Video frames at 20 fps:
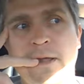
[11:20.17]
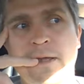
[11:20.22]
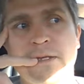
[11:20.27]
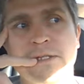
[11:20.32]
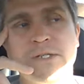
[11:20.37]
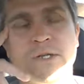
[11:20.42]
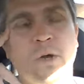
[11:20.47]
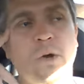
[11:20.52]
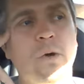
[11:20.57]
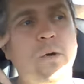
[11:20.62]

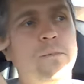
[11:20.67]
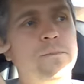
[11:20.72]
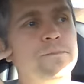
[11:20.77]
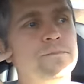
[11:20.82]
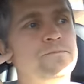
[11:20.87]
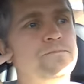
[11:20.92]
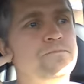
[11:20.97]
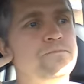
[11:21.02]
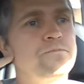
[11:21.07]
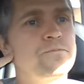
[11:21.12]
So
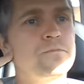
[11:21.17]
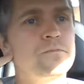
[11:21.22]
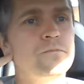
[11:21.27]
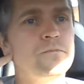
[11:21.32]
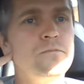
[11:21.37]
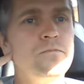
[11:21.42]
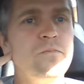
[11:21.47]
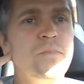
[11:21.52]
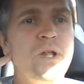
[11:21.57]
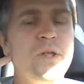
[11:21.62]

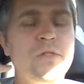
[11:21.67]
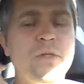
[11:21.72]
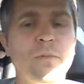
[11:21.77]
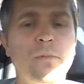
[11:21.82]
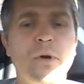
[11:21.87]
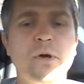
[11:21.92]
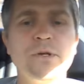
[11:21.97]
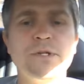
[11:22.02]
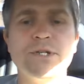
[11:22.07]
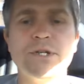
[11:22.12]
the
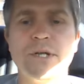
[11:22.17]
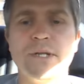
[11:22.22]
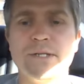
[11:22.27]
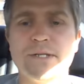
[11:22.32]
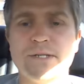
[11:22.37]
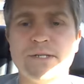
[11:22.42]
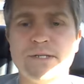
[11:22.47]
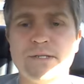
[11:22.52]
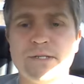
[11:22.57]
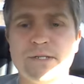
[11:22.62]

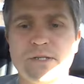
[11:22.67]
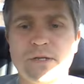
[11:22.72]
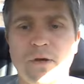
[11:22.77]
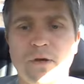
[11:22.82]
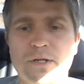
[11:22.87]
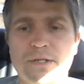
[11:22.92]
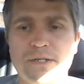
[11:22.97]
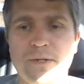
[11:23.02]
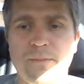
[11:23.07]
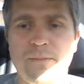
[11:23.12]
merchants
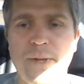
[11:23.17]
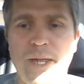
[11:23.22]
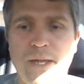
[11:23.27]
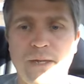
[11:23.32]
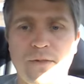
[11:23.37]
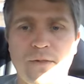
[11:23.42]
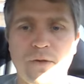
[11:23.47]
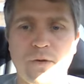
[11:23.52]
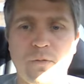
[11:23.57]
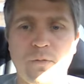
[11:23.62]
start to
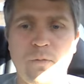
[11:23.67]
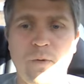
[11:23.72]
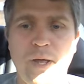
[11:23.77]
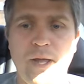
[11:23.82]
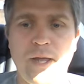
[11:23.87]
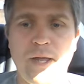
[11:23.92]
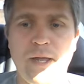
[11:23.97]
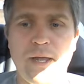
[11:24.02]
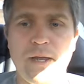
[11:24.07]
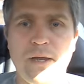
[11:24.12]
make their
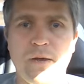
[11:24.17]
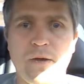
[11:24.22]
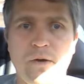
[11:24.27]
way,